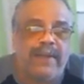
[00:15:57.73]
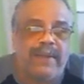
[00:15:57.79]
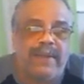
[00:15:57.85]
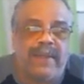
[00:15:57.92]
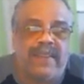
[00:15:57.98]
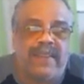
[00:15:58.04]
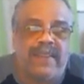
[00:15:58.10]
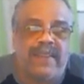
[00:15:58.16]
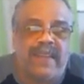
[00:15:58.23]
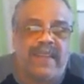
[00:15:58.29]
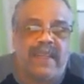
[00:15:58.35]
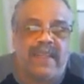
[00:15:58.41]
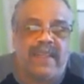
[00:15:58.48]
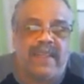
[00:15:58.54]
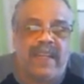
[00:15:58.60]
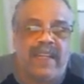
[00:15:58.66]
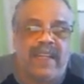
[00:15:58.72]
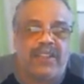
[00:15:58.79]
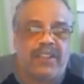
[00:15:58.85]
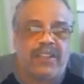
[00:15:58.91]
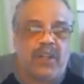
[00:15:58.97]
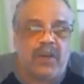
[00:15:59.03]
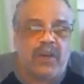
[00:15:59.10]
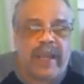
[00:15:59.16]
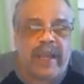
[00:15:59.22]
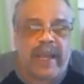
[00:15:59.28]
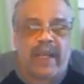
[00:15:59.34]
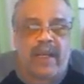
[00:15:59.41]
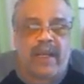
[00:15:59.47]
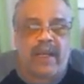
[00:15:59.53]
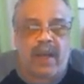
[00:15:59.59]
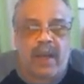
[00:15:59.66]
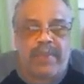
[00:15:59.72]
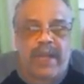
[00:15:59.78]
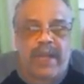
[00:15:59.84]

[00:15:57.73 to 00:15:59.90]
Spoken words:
this is the additional income